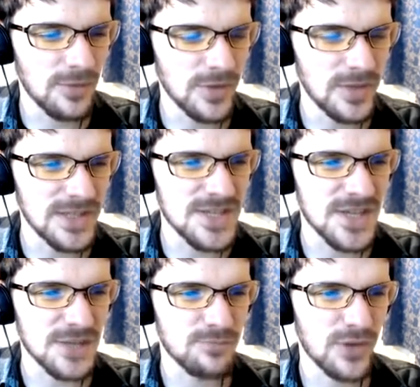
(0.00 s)
I want to at
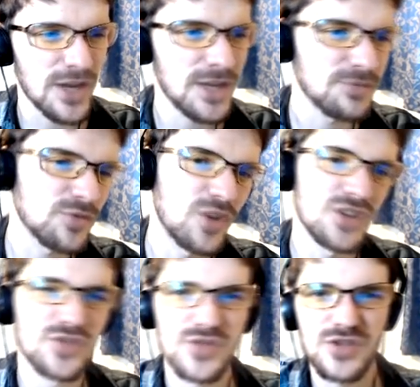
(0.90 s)
least get his brain up to
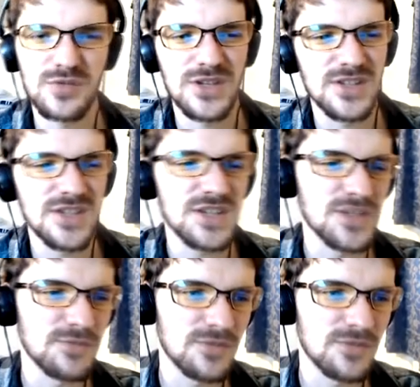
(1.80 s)
100 so we can teach him,